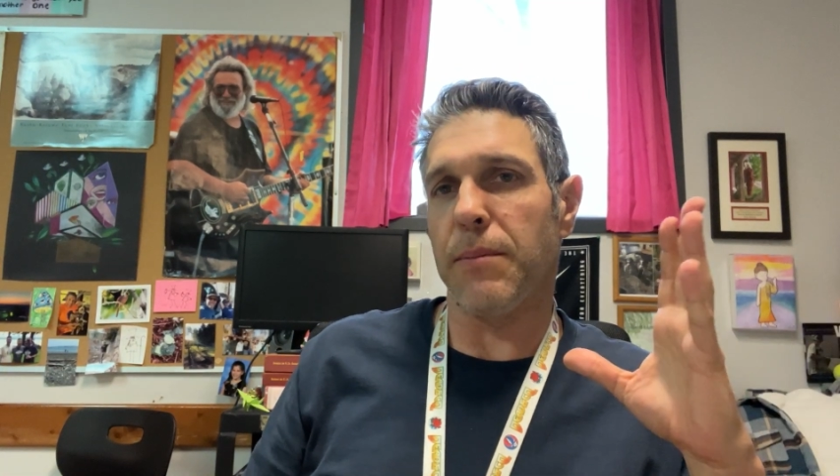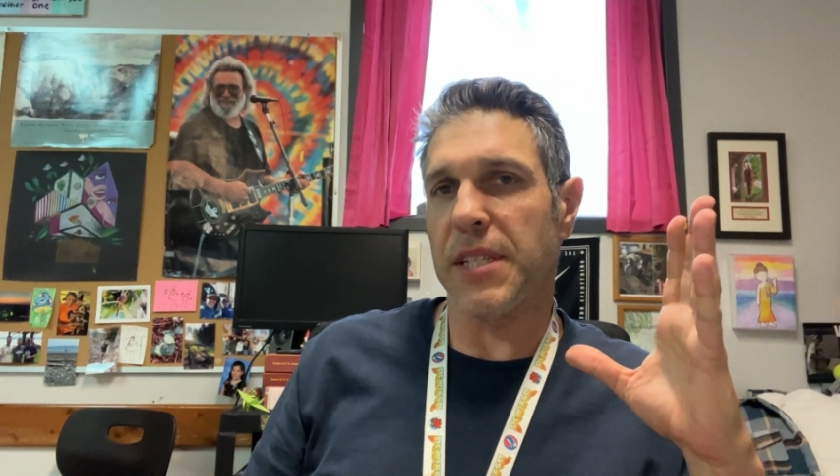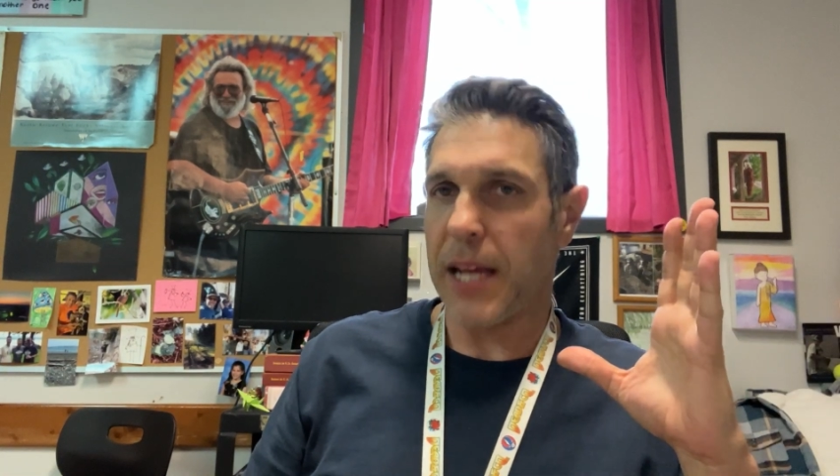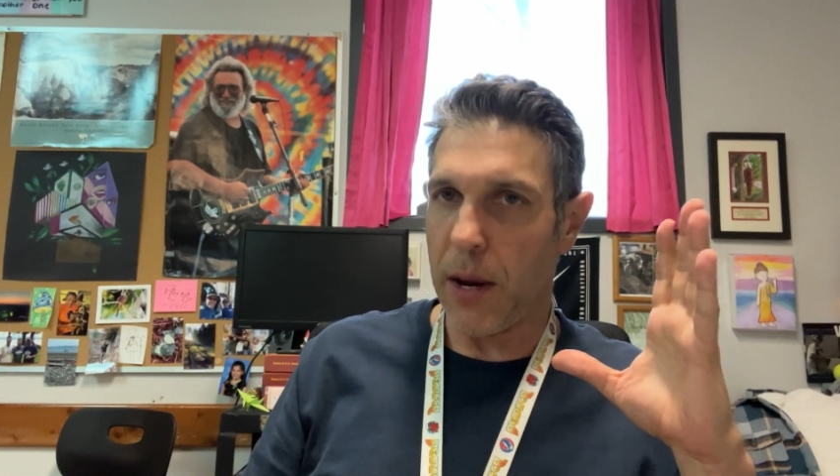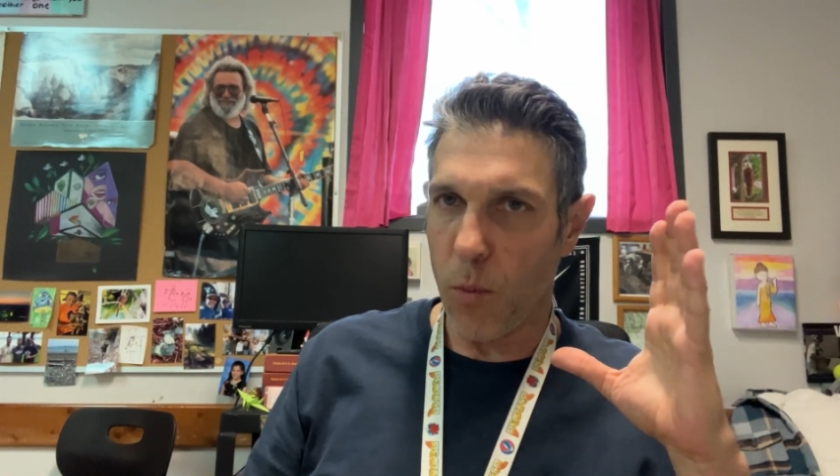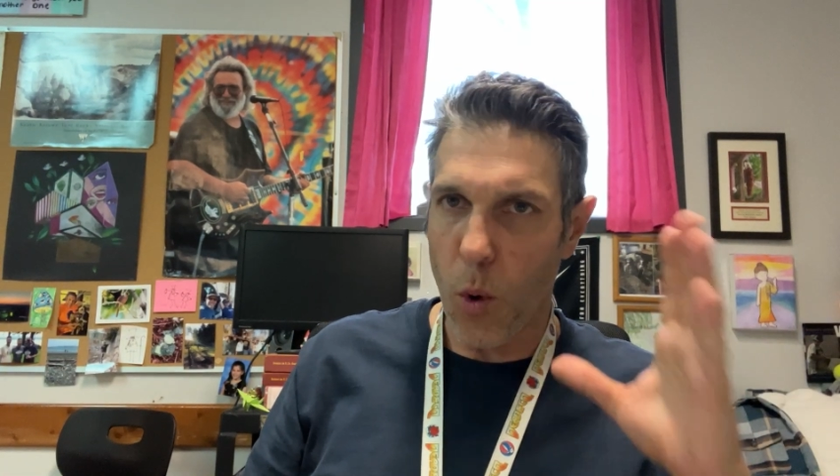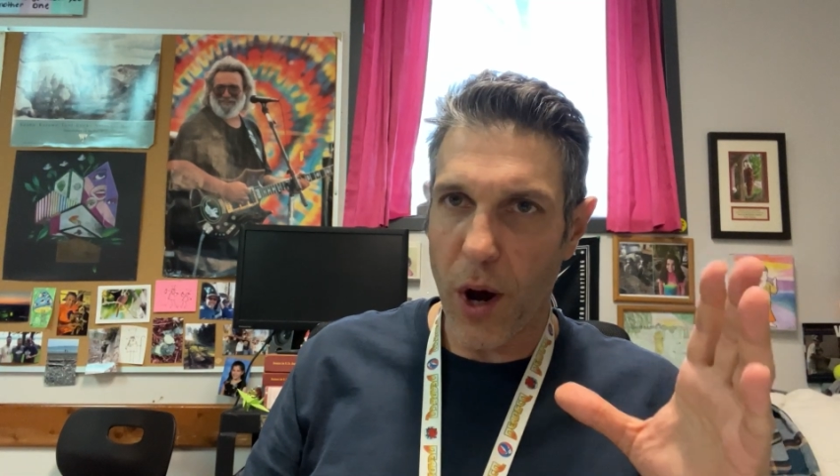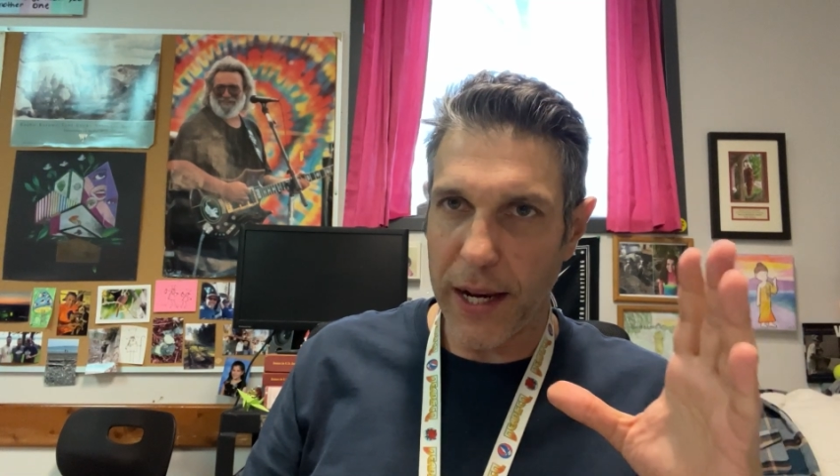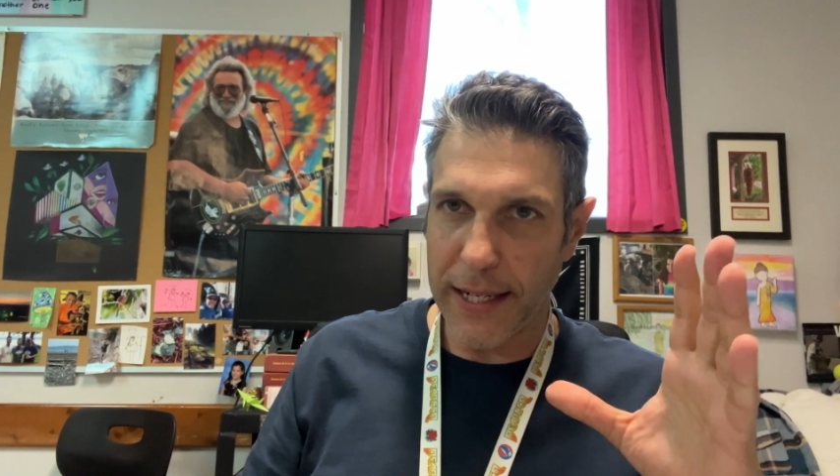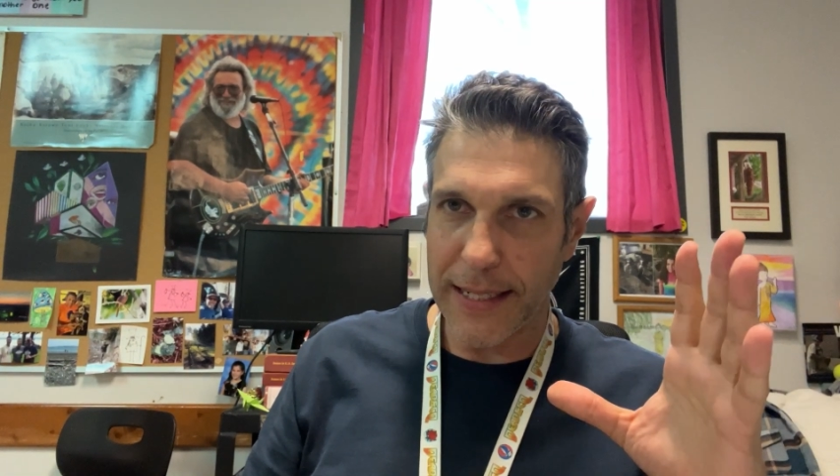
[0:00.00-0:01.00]
say,
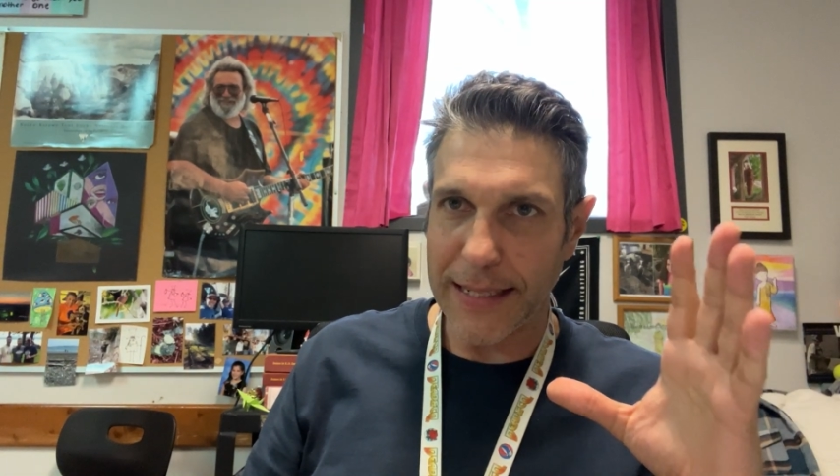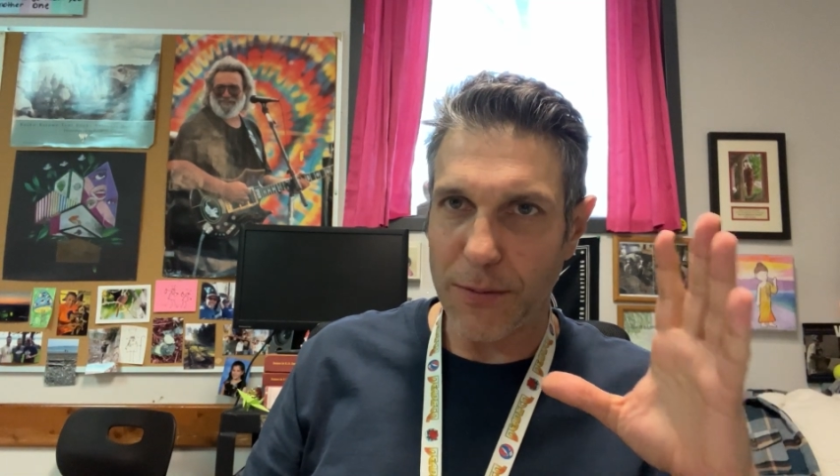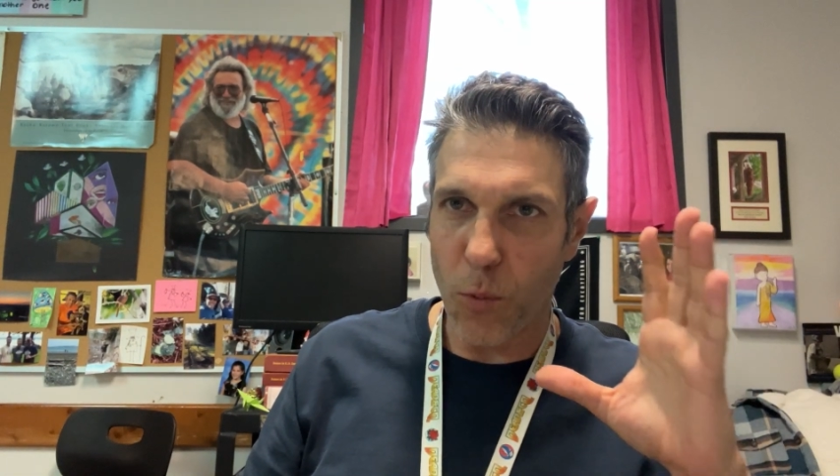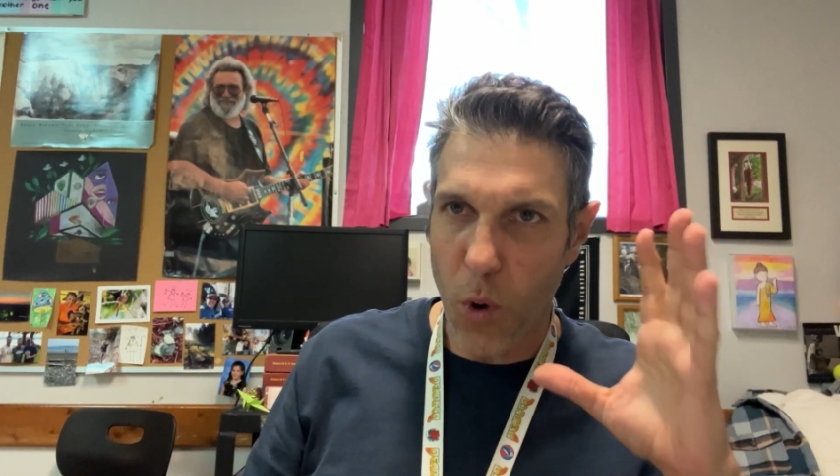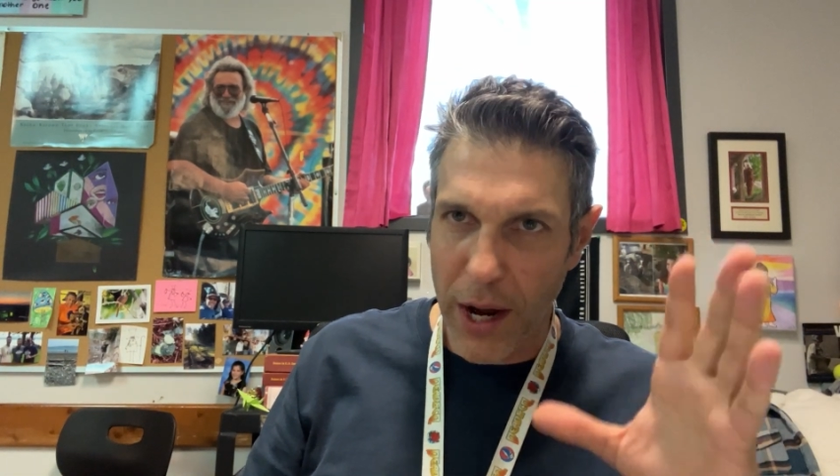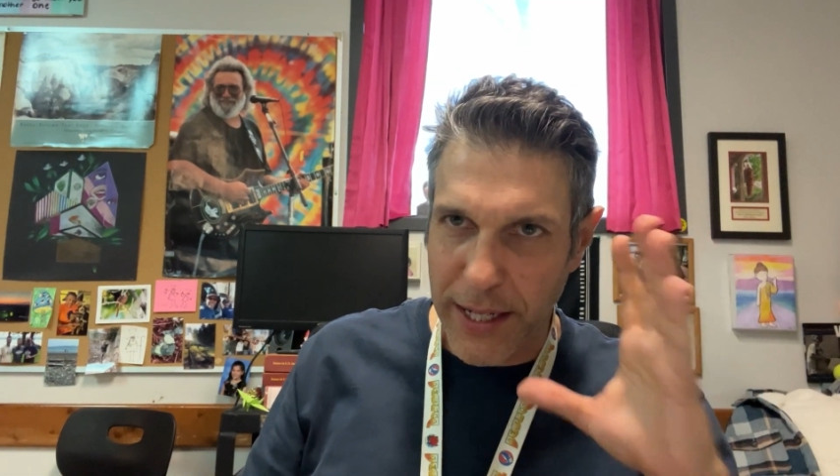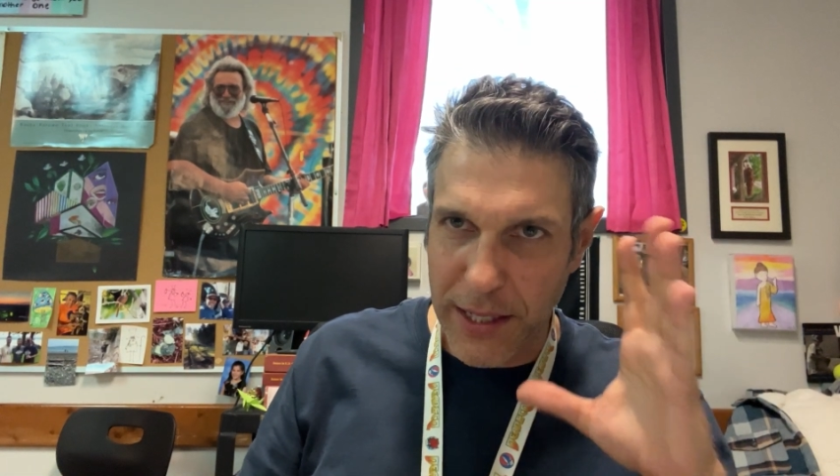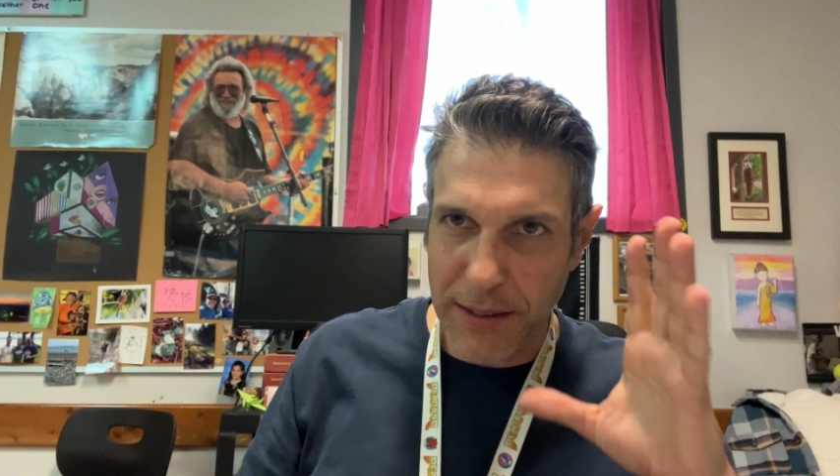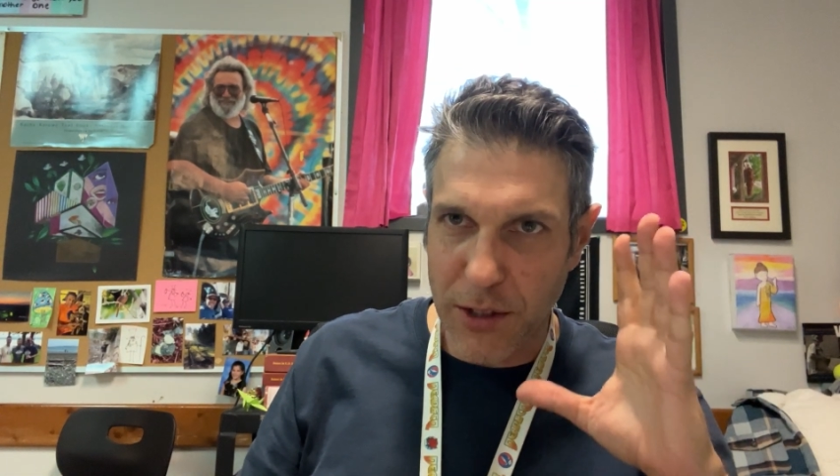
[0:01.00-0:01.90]
one